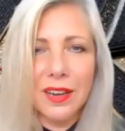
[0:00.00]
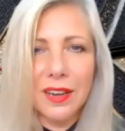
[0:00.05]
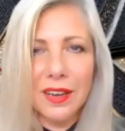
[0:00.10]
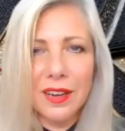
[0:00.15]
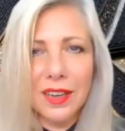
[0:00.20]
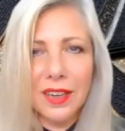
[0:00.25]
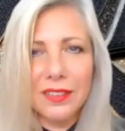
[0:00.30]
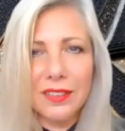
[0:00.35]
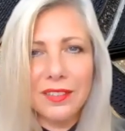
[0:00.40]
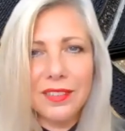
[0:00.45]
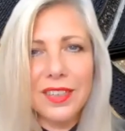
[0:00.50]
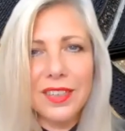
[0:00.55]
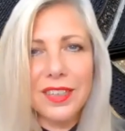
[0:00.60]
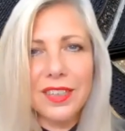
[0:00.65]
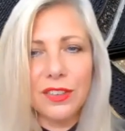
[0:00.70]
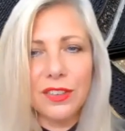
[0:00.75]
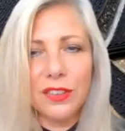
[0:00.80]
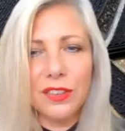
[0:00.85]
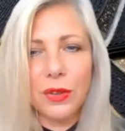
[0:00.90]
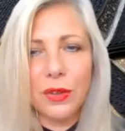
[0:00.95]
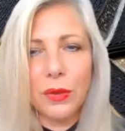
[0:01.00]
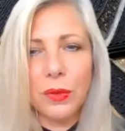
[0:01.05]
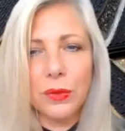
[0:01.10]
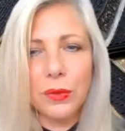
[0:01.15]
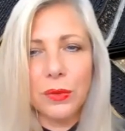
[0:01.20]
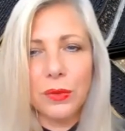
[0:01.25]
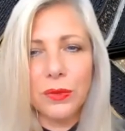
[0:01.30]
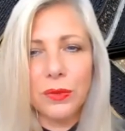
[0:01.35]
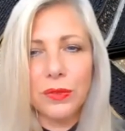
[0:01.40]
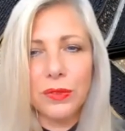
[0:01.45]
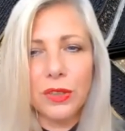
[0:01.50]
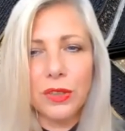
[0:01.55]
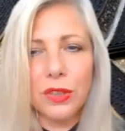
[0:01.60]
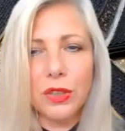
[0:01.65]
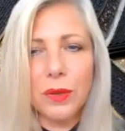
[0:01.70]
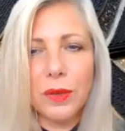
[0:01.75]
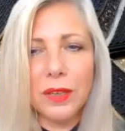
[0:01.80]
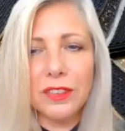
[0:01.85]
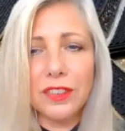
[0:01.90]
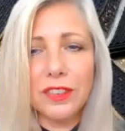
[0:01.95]
A dear soul
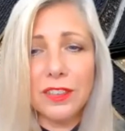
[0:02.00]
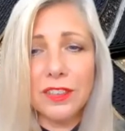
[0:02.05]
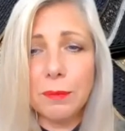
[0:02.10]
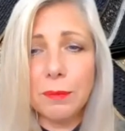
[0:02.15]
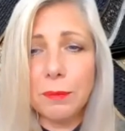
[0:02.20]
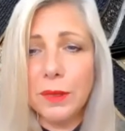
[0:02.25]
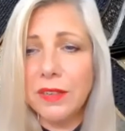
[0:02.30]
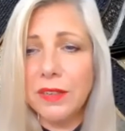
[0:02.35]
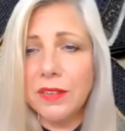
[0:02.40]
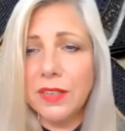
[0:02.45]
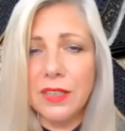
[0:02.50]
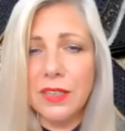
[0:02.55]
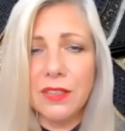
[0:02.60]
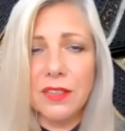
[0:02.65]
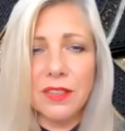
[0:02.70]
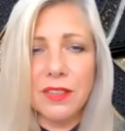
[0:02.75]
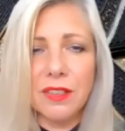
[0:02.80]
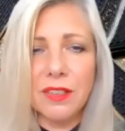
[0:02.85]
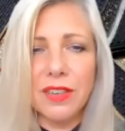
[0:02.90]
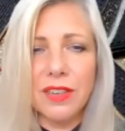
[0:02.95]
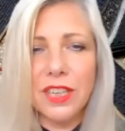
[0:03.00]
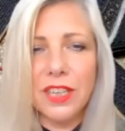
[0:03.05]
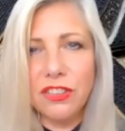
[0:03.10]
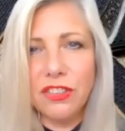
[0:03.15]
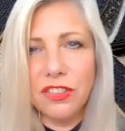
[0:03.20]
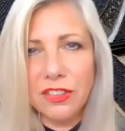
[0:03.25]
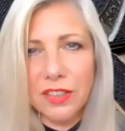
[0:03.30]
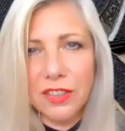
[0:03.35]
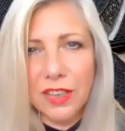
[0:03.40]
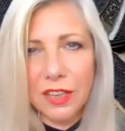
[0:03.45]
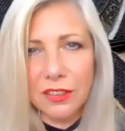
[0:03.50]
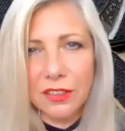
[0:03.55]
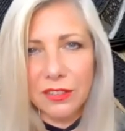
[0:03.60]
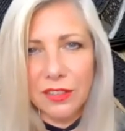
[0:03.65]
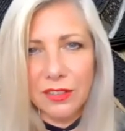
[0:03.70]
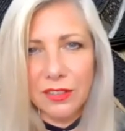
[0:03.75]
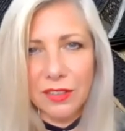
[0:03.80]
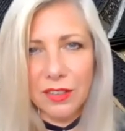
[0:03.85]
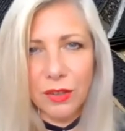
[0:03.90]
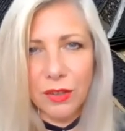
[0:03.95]
who has experienced the religious
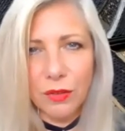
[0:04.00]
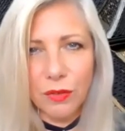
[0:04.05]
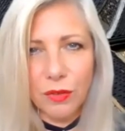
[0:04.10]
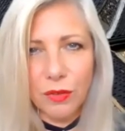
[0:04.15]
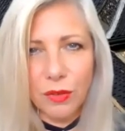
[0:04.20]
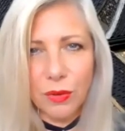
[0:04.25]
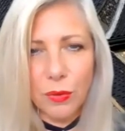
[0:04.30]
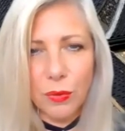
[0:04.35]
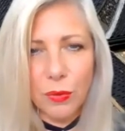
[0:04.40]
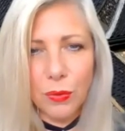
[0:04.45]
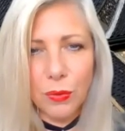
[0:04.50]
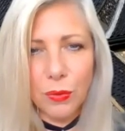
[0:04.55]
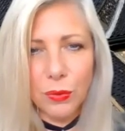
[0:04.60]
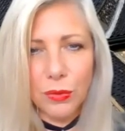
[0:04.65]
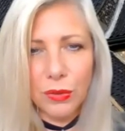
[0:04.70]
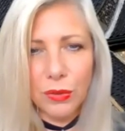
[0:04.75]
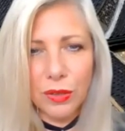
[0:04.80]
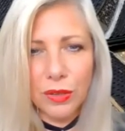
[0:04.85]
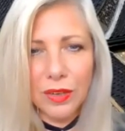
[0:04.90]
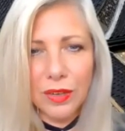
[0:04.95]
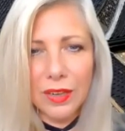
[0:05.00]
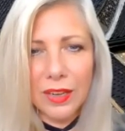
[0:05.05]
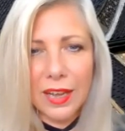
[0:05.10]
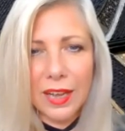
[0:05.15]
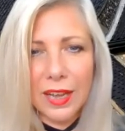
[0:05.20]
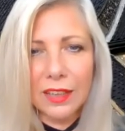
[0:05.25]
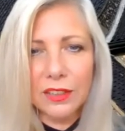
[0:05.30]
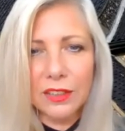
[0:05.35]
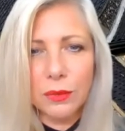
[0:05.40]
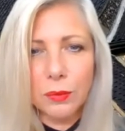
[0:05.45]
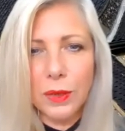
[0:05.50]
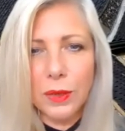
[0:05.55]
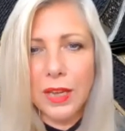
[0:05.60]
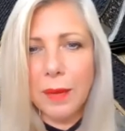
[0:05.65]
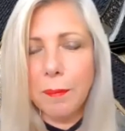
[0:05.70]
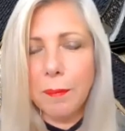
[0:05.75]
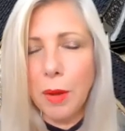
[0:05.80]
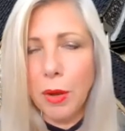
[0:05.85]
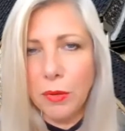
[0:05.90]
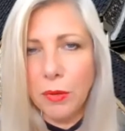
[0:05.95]
ecstasy of the Lord, as we
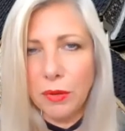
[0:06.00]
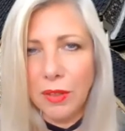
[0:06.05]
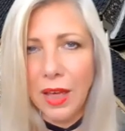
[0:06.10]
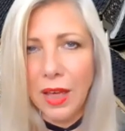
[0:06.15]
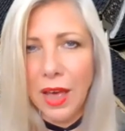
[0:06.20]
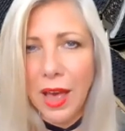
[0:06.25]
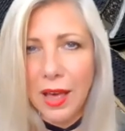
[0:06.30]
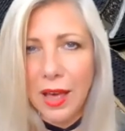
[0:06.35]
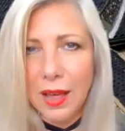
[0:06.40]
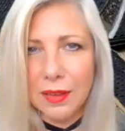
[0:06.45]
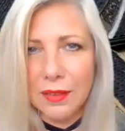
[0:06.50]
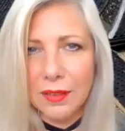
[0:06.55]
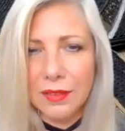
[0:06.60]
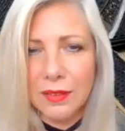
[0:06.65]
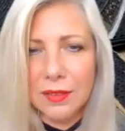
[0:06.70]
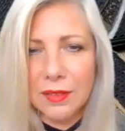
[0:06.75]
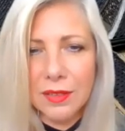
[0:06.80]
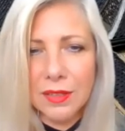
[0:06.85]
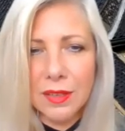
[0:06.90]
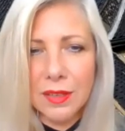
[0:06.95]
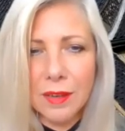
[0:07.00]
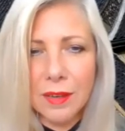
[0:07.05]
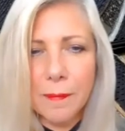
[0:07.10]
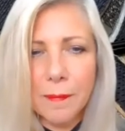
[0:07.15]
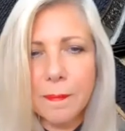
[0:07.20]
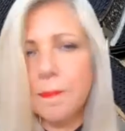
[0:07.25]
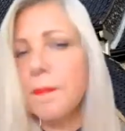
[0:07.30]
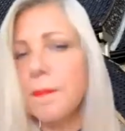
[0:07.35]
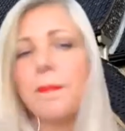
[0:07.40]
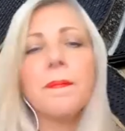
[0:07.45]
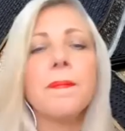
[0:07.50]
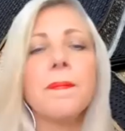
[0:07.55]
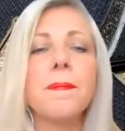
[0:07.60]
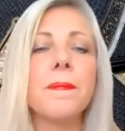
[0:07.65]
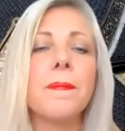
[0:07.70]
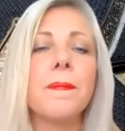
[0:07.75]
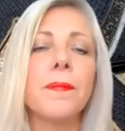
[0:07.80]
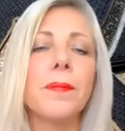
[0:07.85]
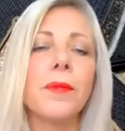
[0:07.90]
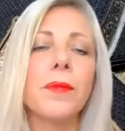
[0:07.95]
both had.
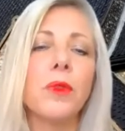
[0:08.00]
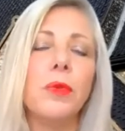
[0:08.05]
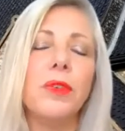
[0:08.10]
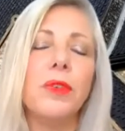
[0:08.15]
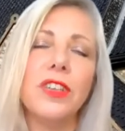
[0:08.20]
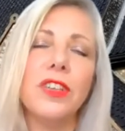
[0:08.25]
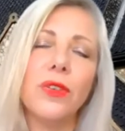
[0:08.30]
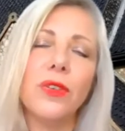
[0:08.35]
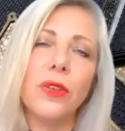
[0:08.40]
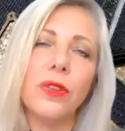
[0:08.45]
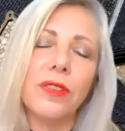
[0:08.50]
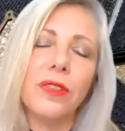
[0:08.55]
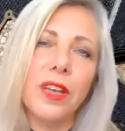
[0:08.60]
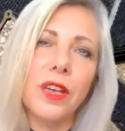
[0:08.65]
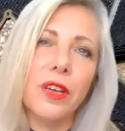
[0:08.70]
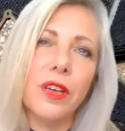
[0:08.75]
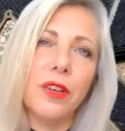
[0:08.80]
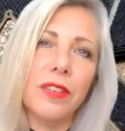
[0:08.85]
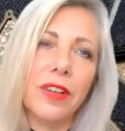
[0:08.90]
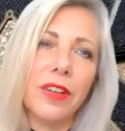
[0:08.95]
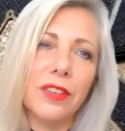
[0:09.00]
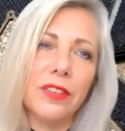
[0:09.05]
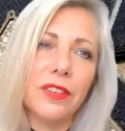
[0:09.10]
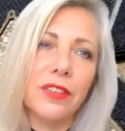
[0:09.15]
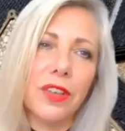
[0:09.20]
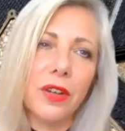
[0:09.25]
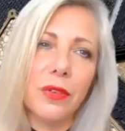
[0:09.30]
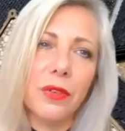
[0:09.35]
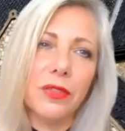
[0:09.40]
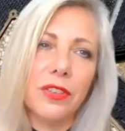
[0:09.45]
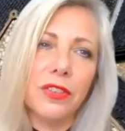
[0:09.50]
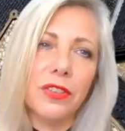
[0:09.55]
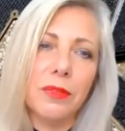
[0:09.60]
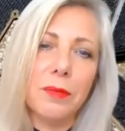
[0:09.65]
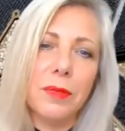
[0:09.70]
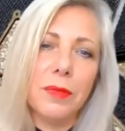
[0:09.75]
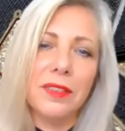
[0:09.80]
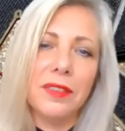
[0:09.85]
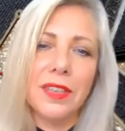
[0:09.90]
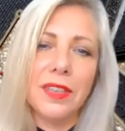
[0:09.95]
We did not think of ourselves as
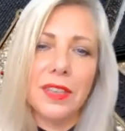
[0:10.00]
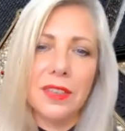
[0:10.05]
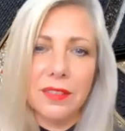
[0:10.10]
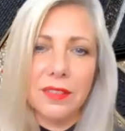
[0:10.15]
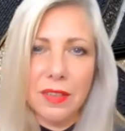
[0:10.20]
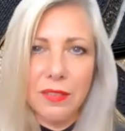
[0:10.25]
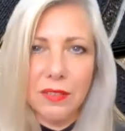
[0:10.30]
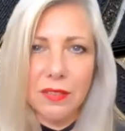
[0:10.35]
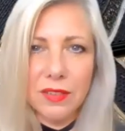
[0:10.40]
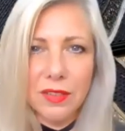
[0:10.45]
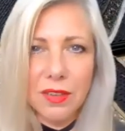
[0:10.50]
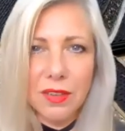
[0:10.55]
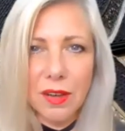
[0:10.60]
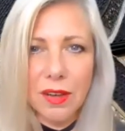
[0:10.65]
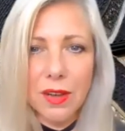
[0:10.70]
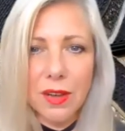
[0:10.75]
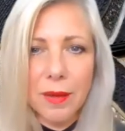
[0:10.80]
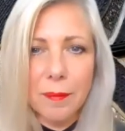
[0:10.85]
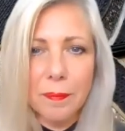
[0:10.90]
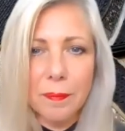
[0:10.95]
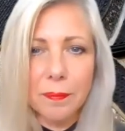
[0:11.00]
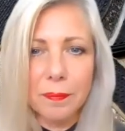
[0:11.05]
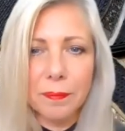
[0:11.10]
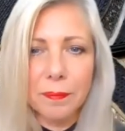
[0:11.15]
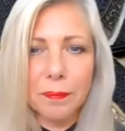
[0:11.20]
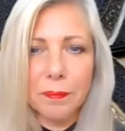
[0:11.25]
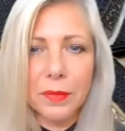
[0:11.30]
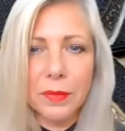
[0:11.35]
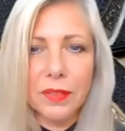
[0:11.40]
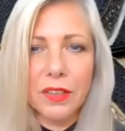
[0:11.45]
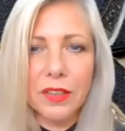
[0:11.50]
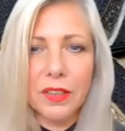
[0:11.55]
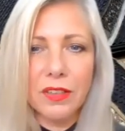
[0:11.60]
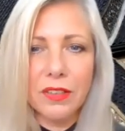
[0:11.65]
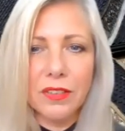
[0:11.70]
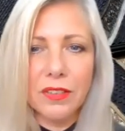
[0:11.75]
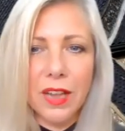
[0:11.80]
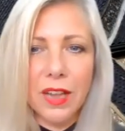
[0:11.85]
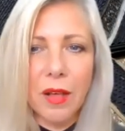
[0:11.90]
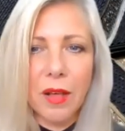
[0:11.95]
mystics at the time, but this
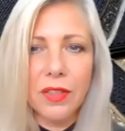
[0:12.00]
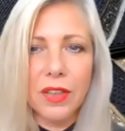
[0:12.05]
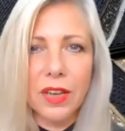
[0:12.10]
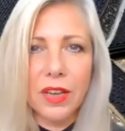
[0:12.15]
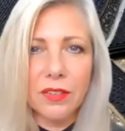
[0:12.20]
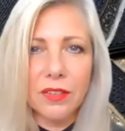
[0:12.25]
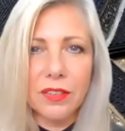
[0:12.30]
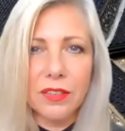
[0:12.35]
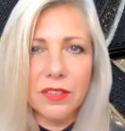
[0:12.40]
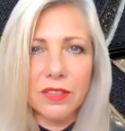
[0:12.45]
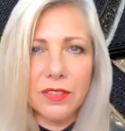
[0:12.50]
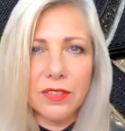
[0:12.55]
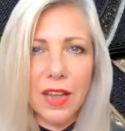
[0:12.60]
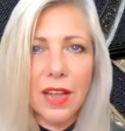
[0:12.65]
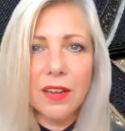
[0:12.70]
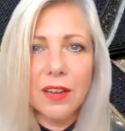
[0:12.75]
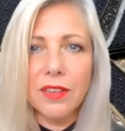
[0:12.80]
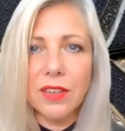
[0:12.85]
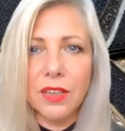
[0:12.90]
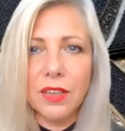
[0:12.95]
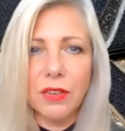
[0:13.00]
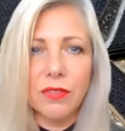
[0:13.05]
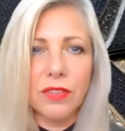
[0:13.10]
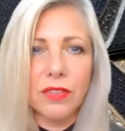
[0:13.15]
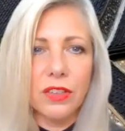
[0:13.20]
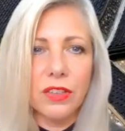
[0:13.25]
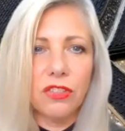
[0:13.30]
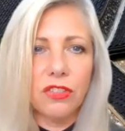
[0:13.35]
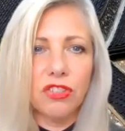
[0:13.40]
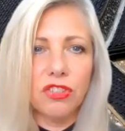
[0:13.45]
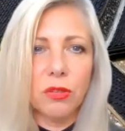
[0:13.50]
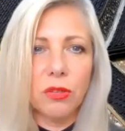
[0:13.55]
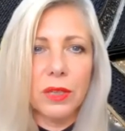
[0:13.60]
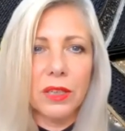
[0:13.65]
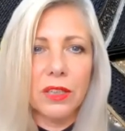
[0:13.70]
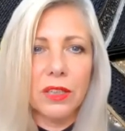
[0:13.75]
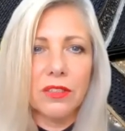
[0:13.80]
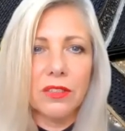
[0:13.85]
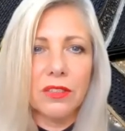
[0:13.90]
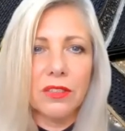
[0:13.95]
is now the understanding of these
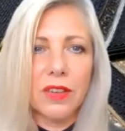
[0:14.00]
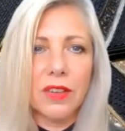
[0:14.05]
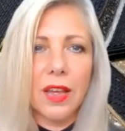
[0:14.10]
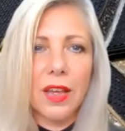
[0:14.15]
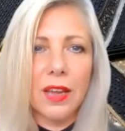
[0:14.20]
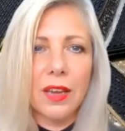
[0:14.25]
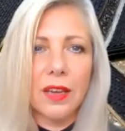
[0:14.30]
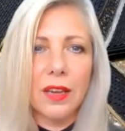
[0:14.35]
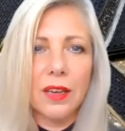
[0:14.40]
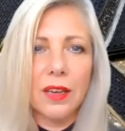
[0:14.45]
shewings today.